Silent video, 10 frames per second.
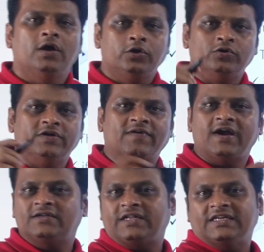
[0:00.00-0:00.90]
You
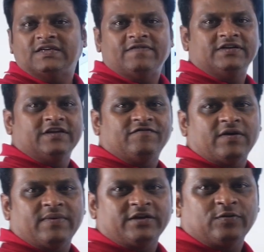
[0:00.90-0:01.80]
divide
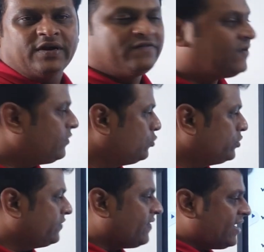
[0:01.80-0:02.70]
375 by 25, you
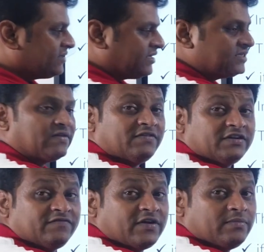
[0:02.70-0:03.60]
divide
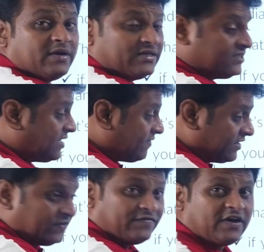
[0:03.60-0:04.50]
375 by
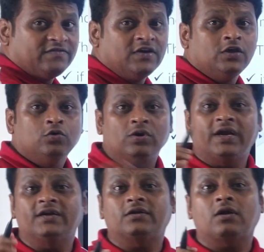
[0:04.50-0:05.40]
75, you will
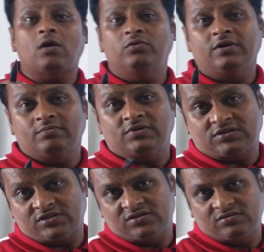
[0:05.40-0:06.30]
get round
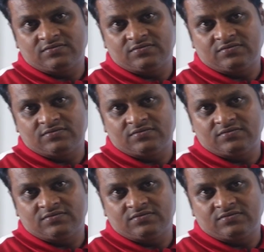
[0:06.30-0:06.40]
numbers.